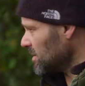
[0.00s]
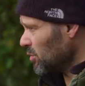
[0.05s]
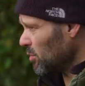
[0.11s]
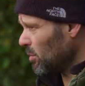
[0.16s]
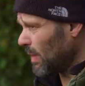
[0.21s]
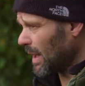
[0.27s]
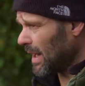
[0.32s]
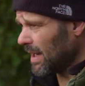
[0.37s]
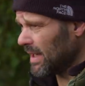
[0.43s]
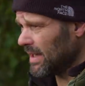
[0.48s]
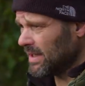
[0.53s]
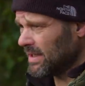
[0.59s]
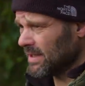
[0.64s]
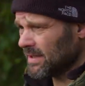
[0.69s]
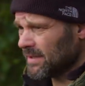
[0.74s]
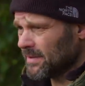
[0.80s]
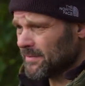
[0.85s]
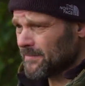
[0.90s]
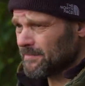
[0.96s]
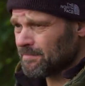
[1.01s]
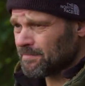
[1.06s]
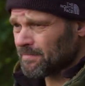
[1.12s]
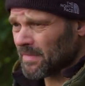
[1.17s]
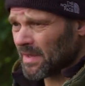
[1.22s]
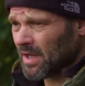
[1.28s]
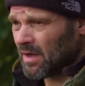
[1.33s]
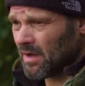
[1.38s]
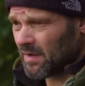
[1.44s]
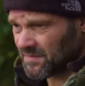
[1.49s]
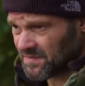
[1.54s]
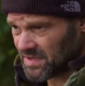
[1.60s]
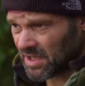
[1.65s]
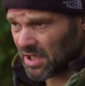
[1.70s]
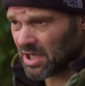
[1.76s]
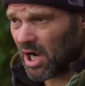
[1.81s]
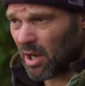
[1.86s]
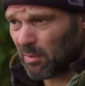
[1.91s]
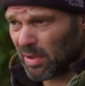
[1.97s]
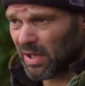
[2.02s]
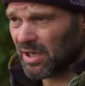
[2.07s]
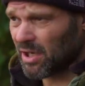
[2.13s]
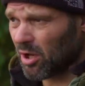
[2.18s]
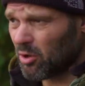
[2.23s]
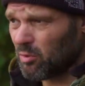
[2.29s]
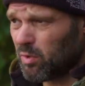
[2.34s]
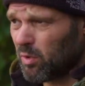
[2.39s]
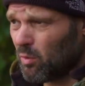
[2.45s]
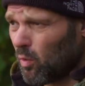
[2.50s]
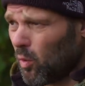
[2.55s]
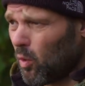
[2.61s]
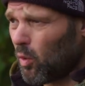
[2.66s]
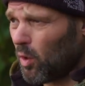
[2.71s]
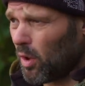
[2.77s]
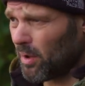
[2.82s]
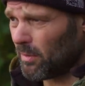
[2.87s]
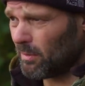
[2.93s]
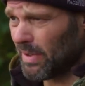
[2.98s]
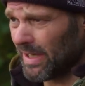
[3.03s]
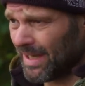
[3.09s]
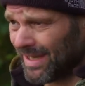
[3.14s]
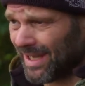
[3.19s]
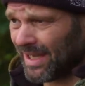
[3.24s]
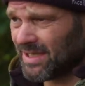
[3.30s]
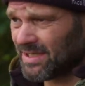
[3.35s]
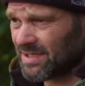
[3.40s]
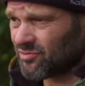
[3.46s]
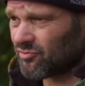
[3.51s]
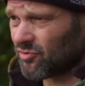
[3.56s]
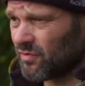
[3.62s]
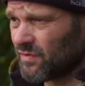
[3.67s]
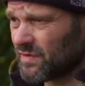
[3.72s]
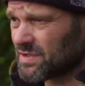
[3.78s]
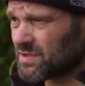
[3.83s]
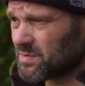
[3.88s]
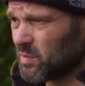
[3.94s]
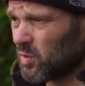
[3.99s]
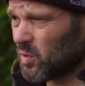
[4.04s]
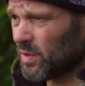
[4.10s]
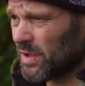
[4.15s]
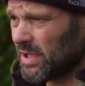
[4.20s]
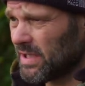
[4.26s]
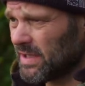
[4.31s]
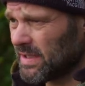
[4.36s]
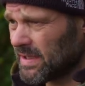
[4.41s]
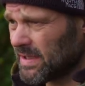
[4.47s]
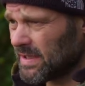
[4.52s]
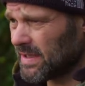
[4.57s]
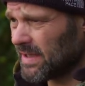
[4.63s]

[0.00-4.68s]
little bay. Seen a couple in open water a bit later on this morning.